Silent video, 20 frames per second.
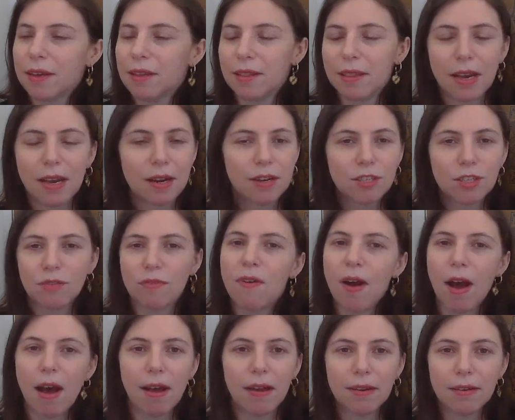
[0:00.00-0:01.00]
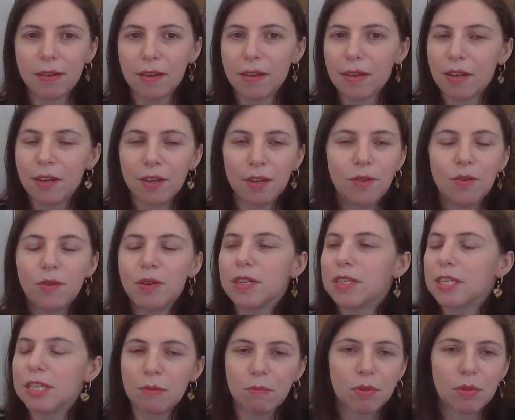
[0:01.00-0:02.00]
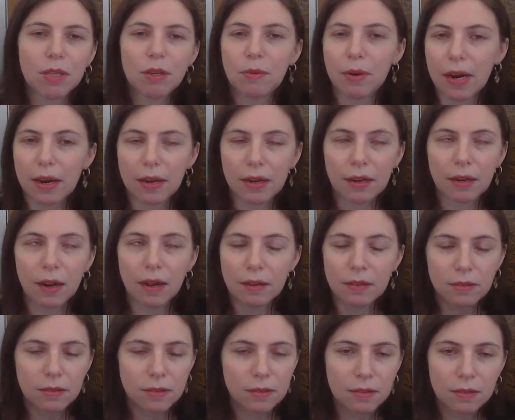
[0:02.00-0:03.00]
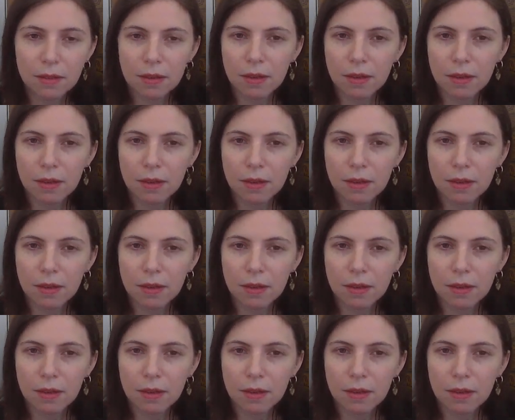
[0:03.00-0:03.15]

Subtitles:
That is fine. You can simply recognize.